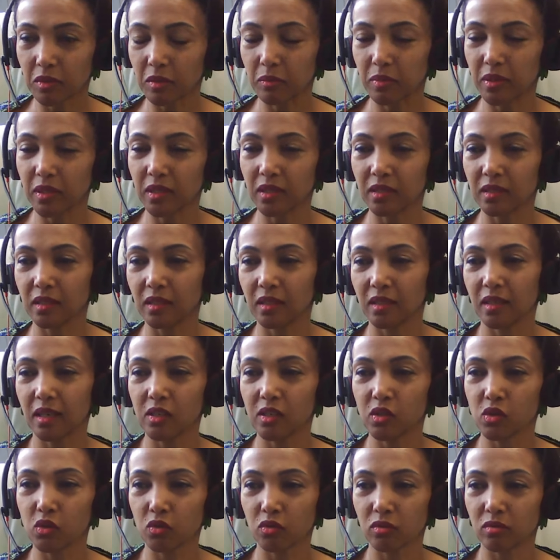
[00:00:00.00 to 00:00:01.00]
the beginning I
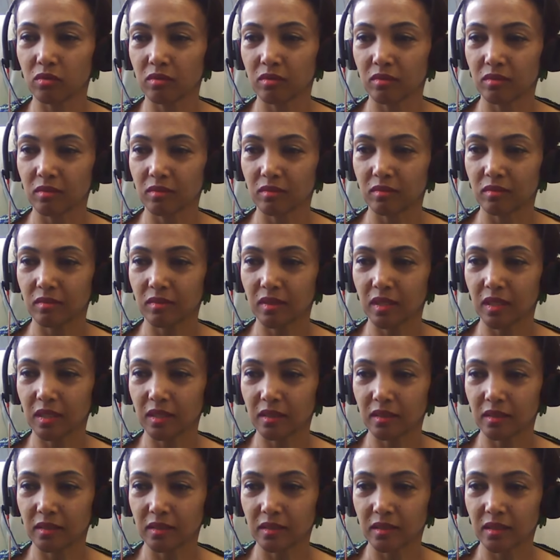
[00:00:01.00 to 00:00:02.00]
should
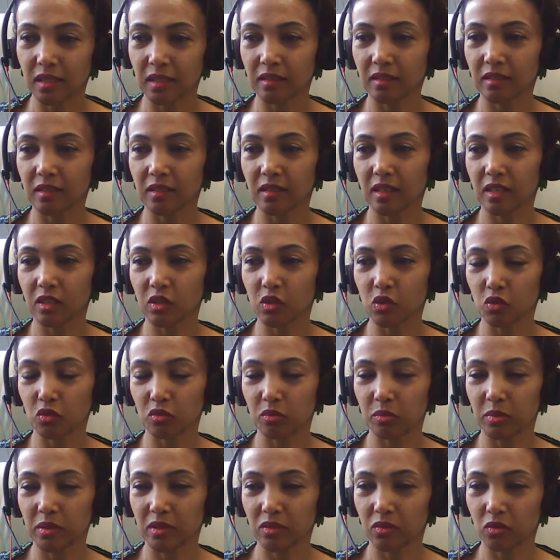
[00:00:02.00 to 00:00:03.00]
study, I
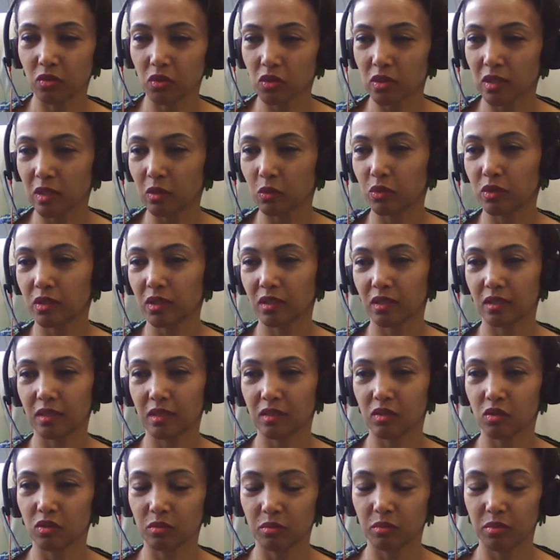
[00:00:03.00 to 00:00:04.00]
should be a social worker,
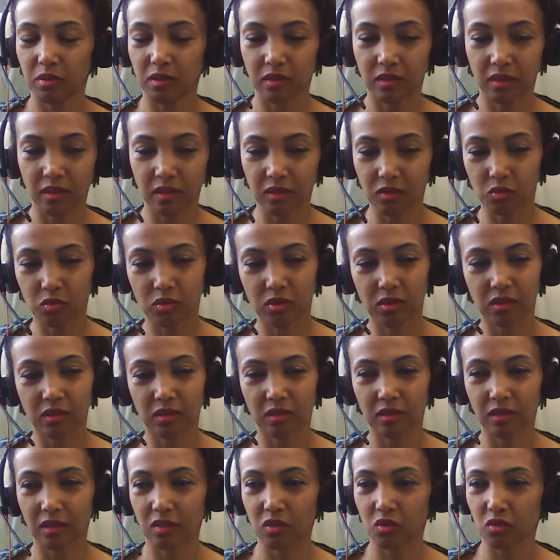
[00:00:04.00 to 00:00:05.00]
I should be a case
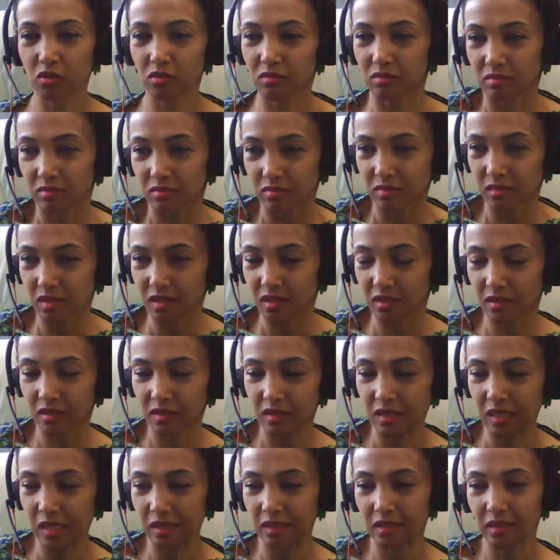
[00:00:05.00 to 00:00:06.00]
worker, I should be
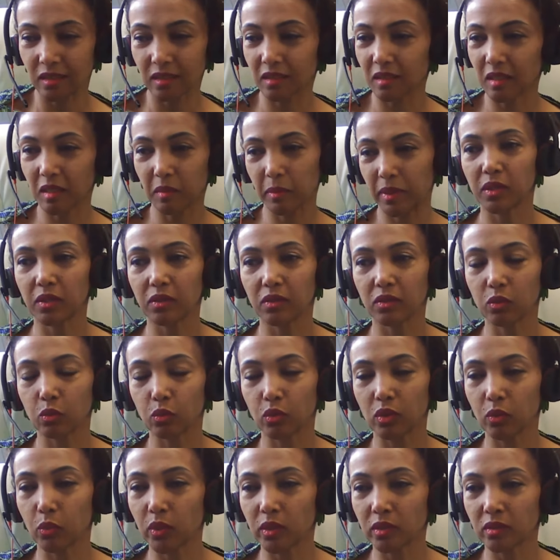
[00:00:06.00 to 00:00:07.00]
in that area because
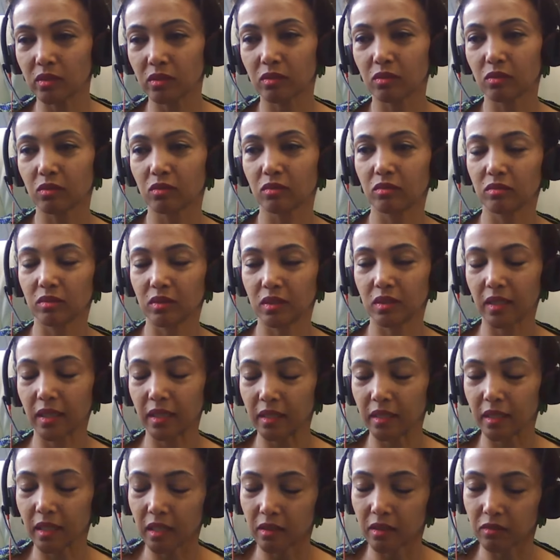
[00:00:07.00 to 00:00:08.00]
we went through
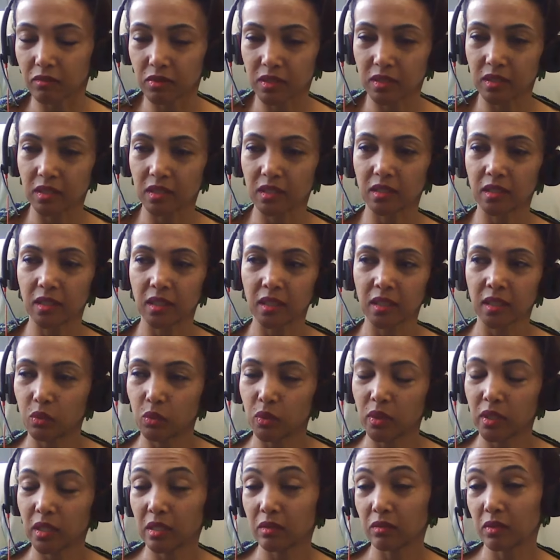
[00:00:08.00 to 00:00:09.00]
trying everything,
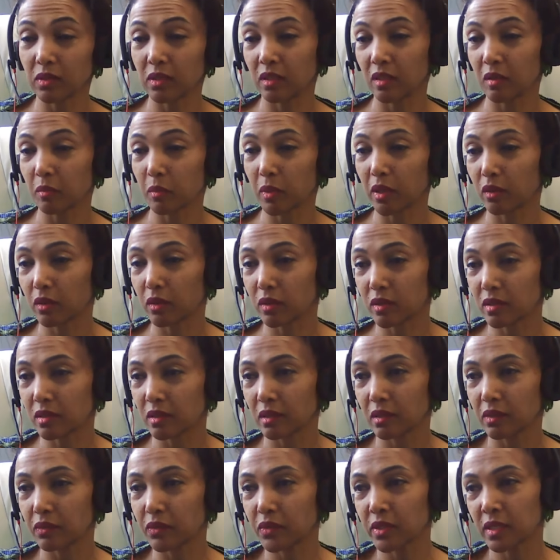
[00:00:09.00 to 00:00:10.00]
doing everything by
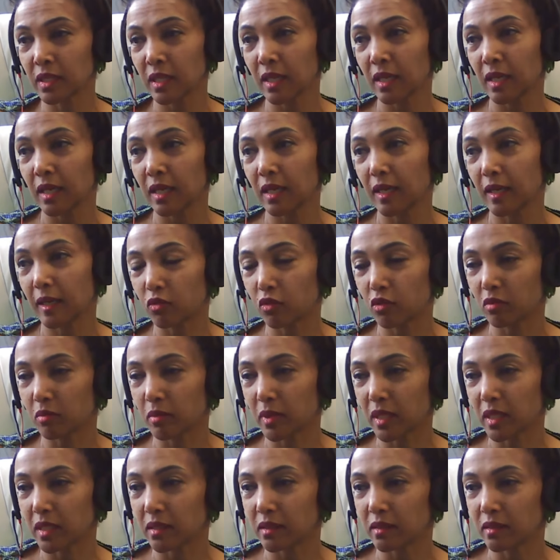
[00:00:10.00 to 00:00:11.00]
ourselves. For
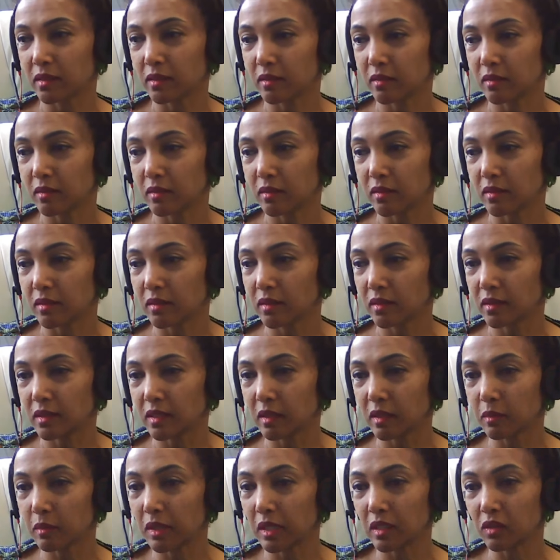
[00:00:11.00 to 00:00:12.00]
my
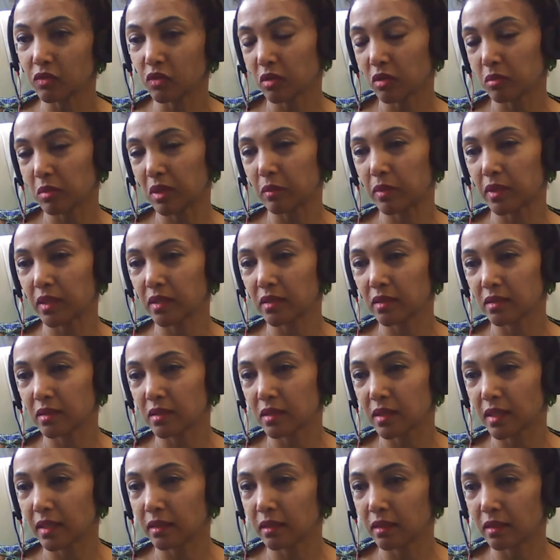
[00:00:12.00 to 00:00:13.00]
siblings, for my
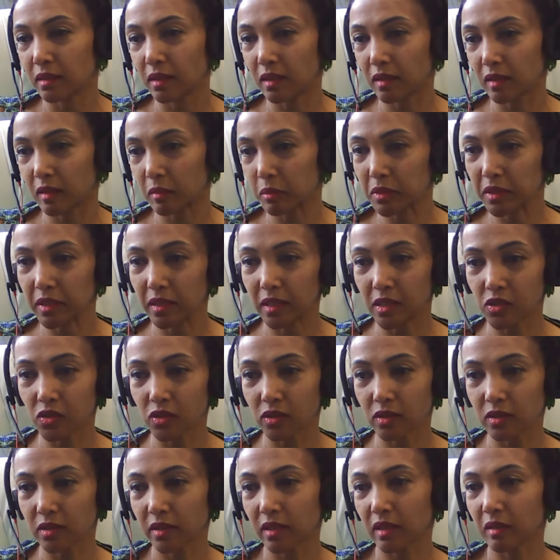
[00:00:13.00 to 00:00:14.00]
brothers, I did their
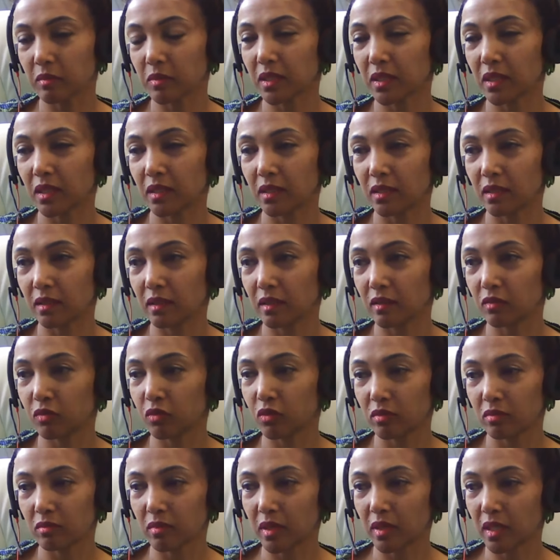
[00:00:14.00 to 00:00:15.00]
application to come to Canada.
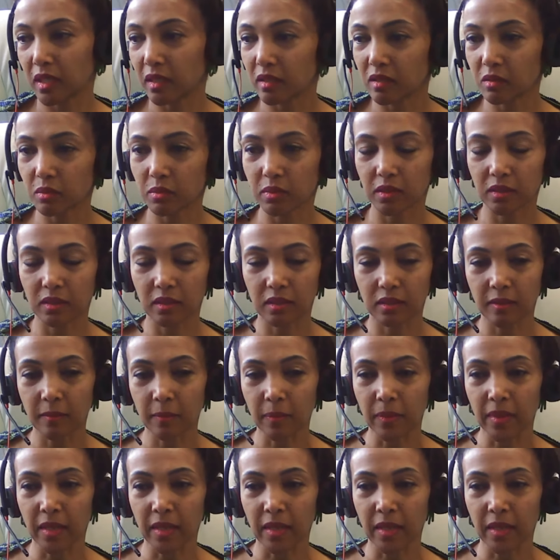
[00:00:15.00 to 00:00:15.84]
For my husband,